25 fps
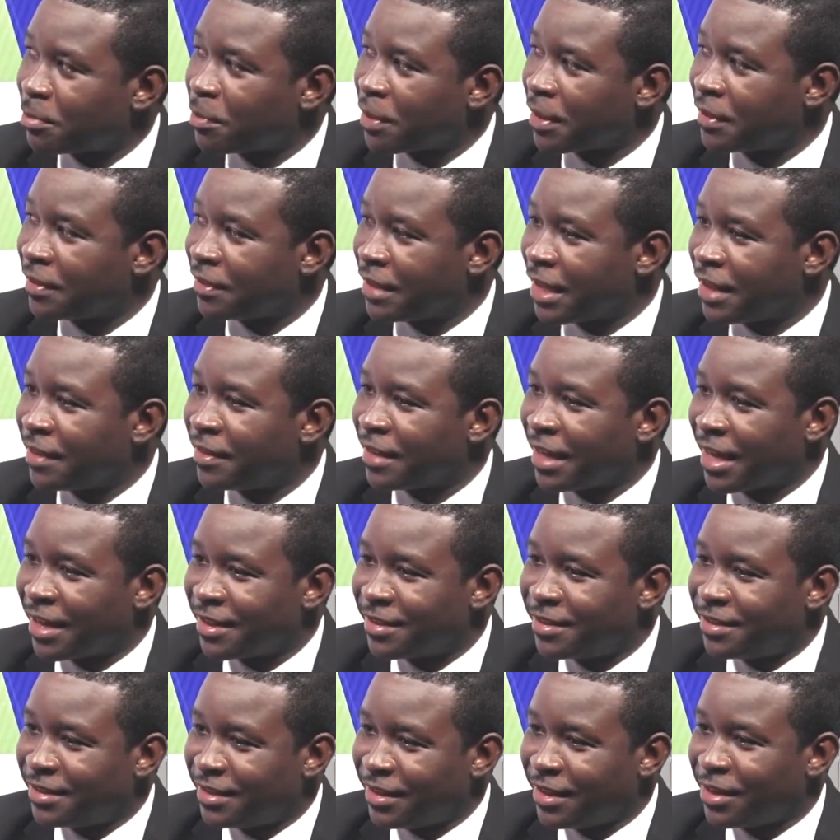but then the
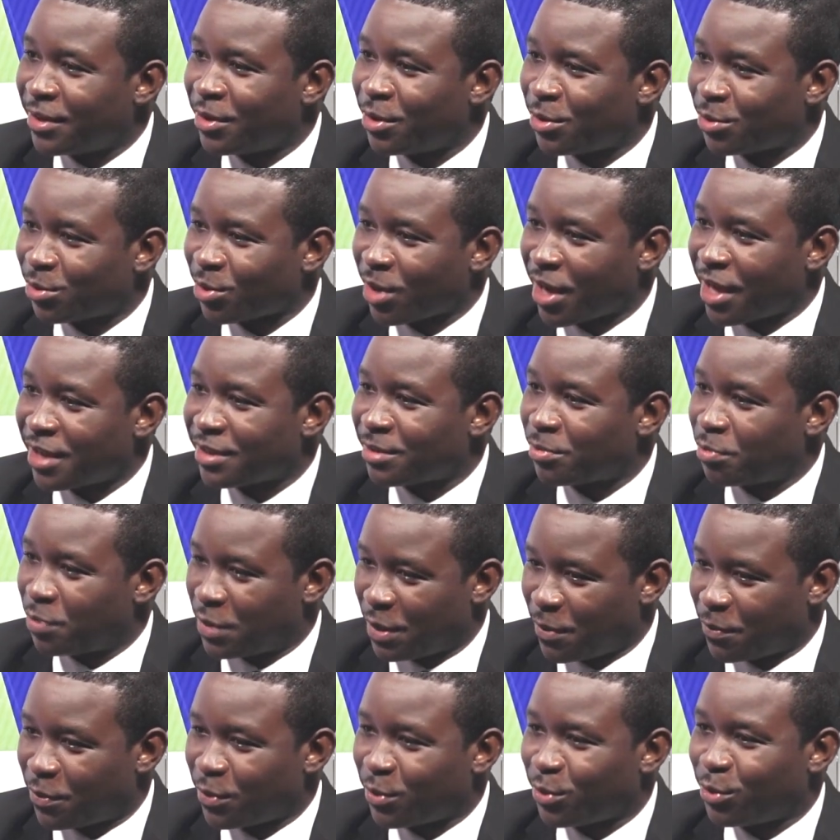N C A also has
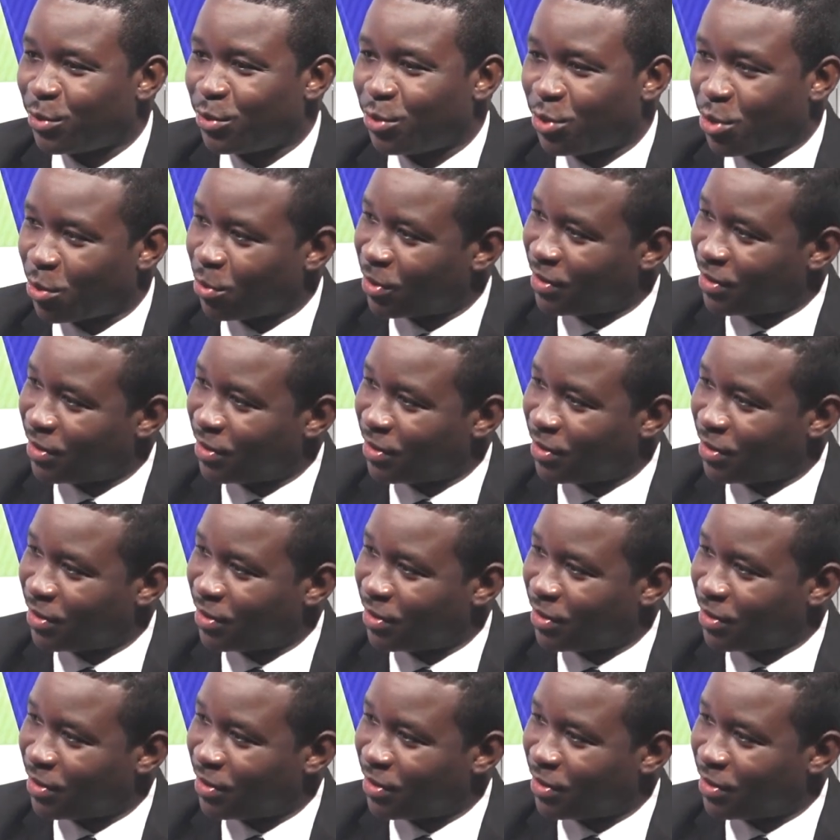people who know